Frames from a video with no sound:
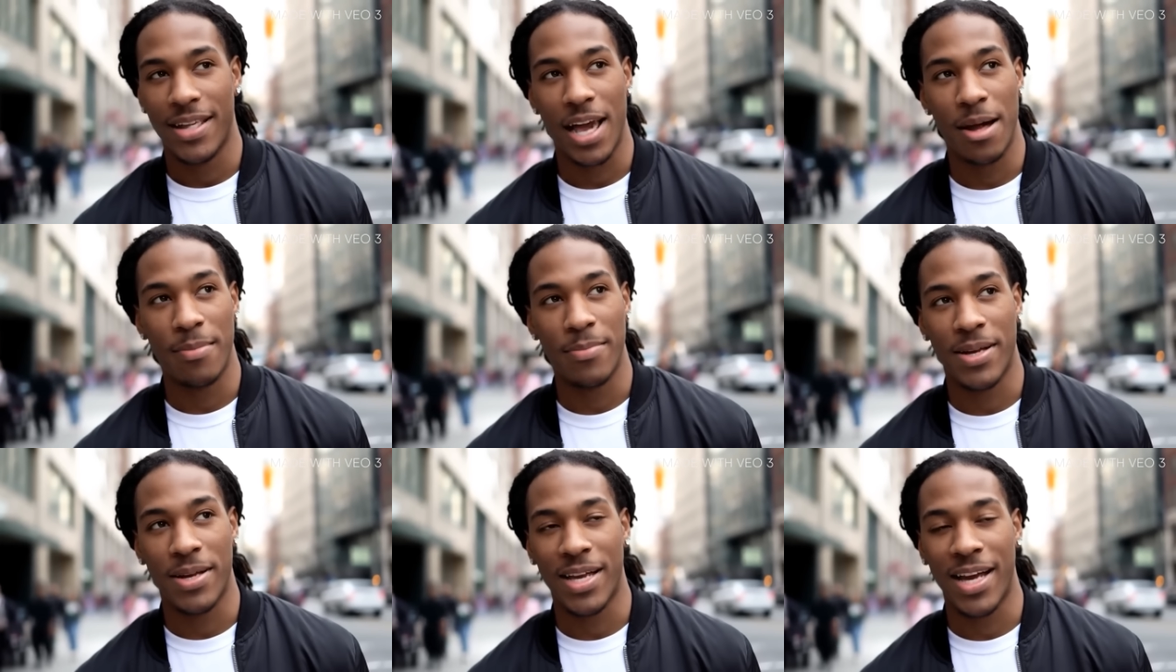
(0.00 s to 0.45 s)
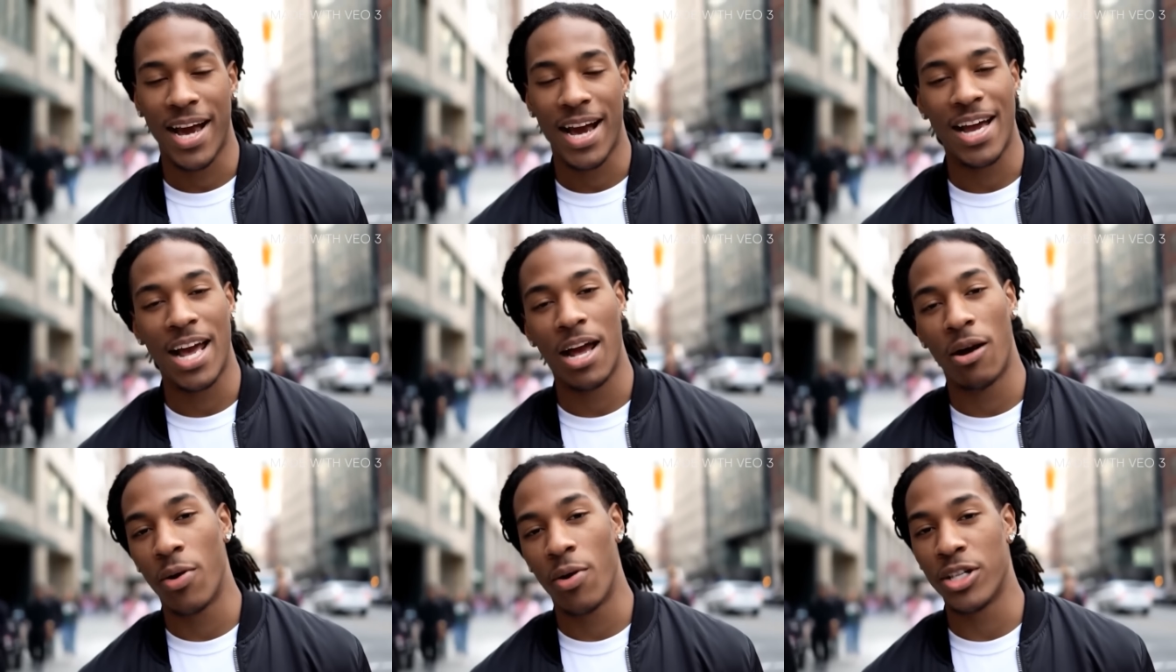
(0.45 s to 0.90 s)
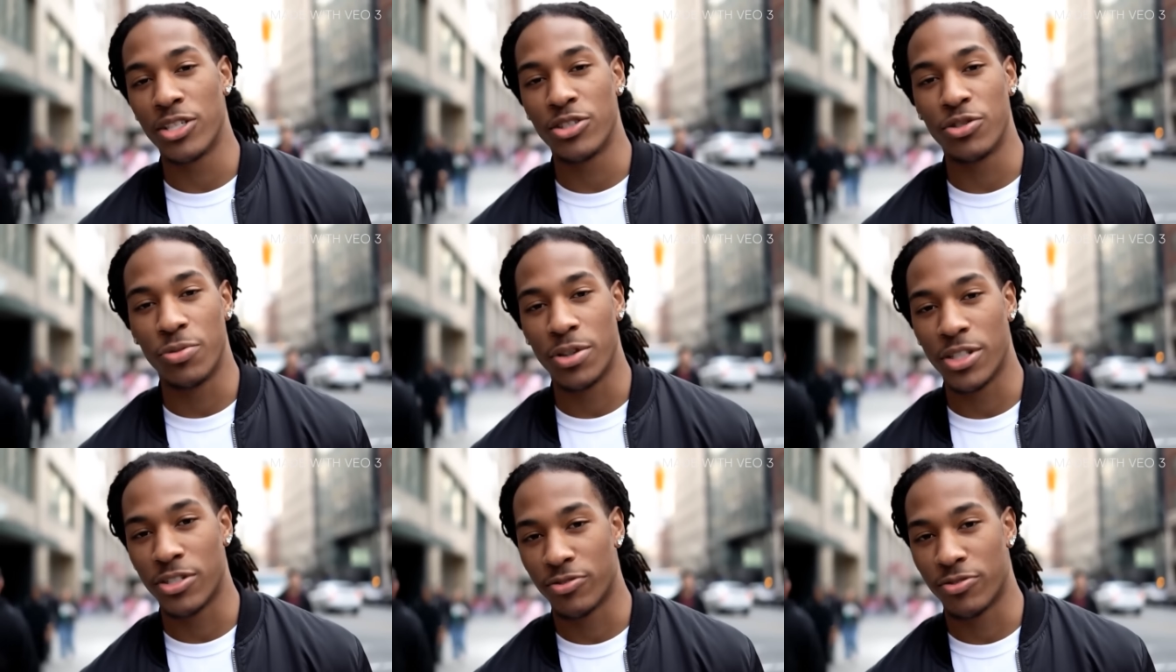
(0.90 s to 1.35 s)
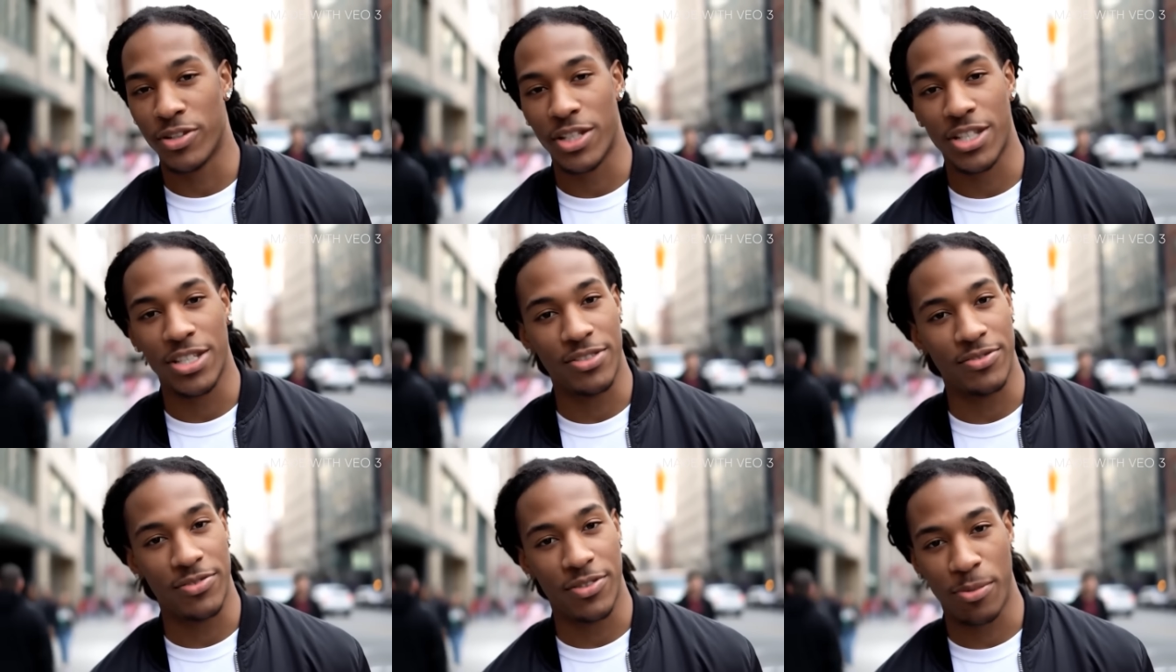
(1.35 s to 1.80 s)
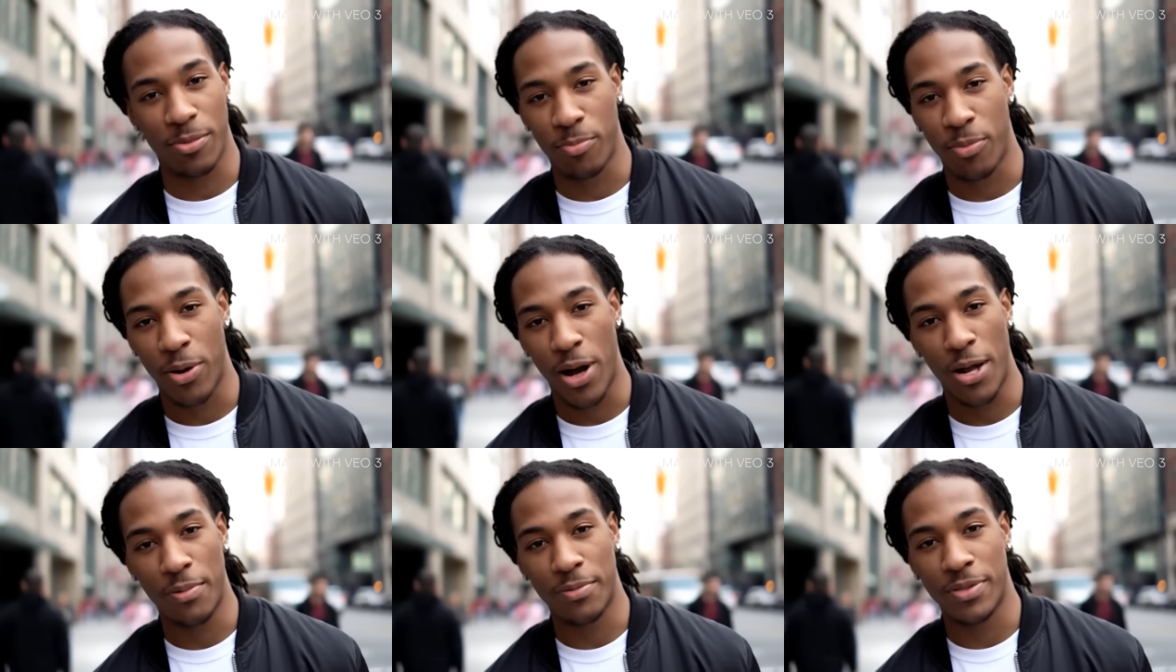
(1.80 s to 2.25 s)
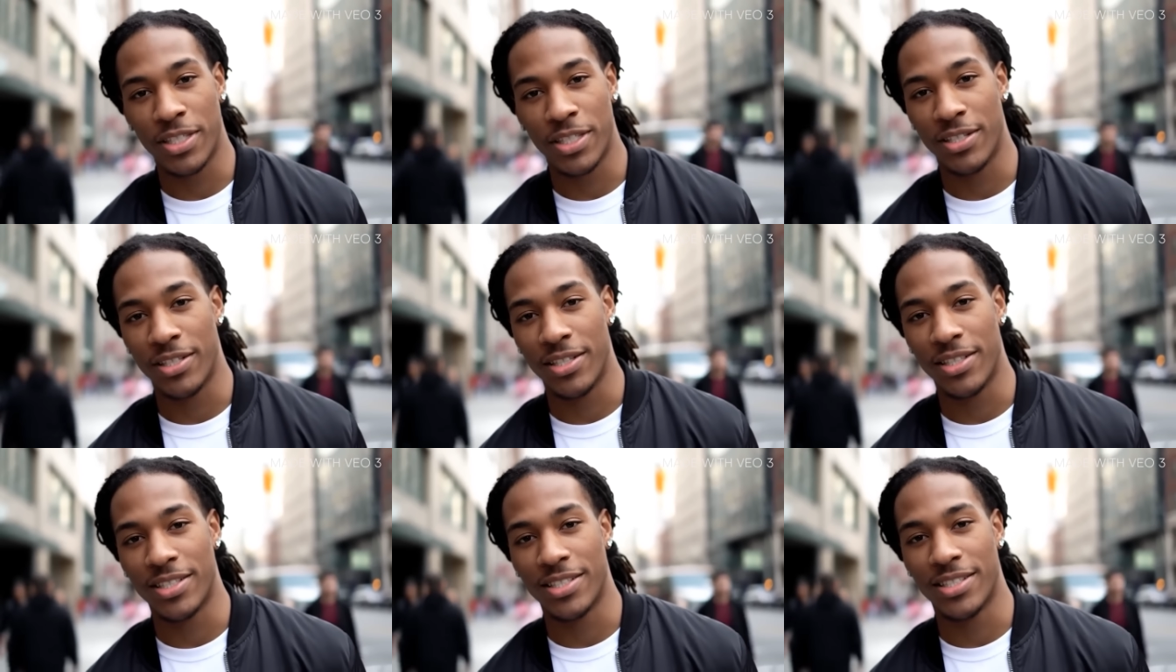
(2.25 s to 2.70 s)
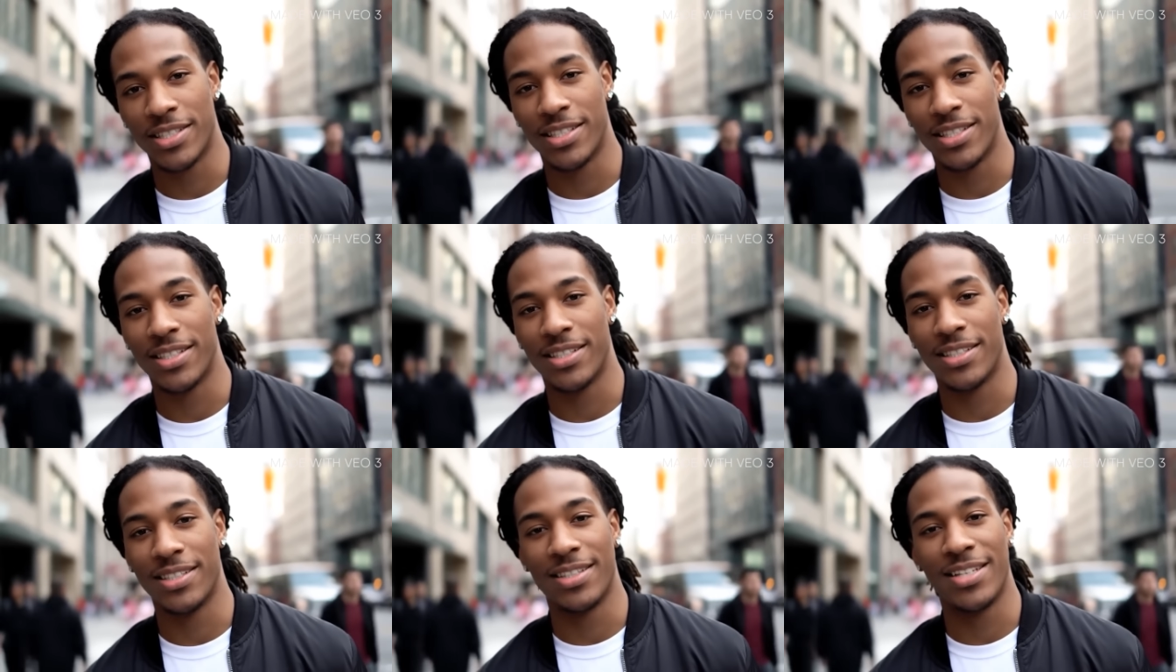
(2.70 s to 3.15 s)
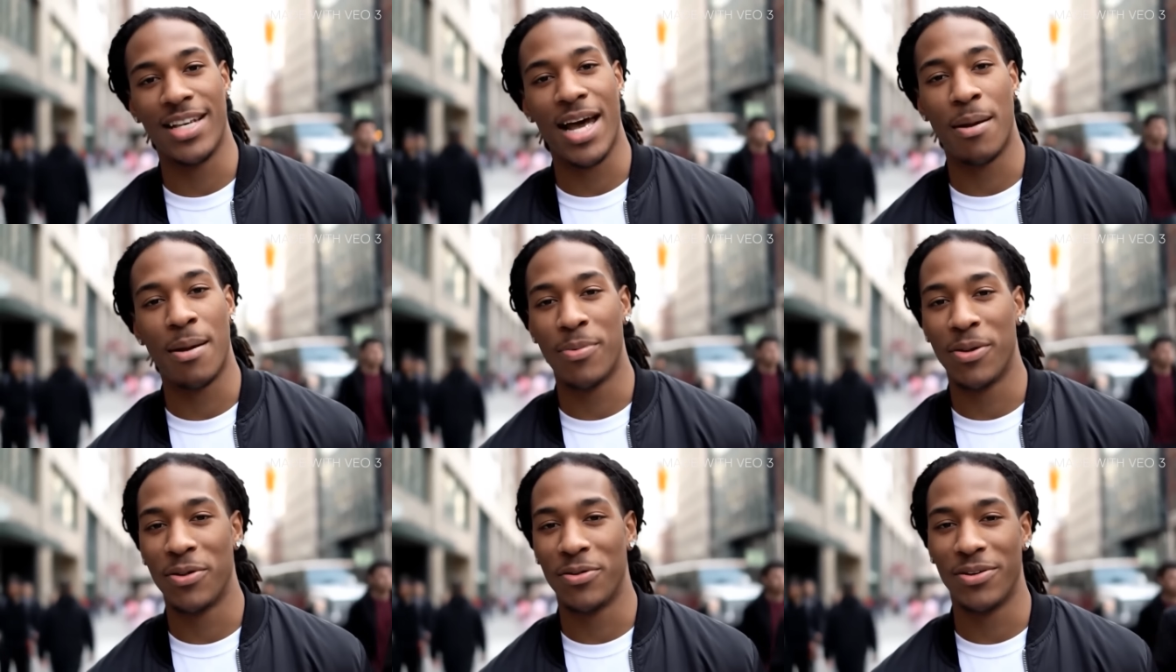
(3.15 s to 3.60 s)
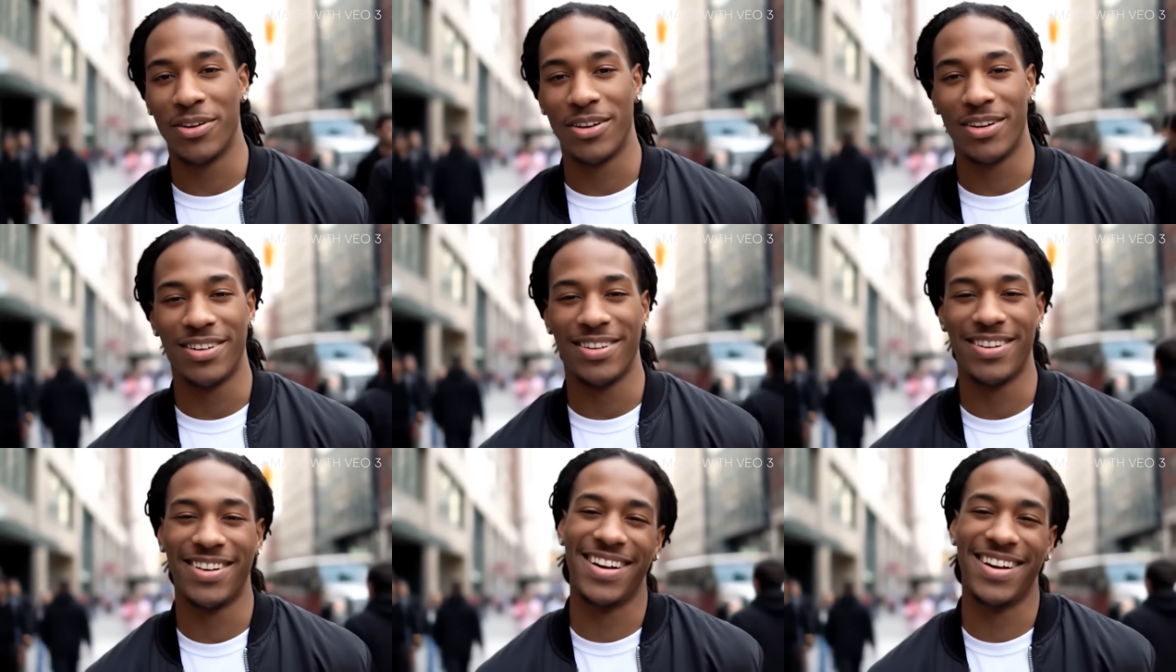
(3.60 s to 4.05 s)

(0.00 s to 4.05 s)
i mean i got way too much riz for the prompt theory to not be real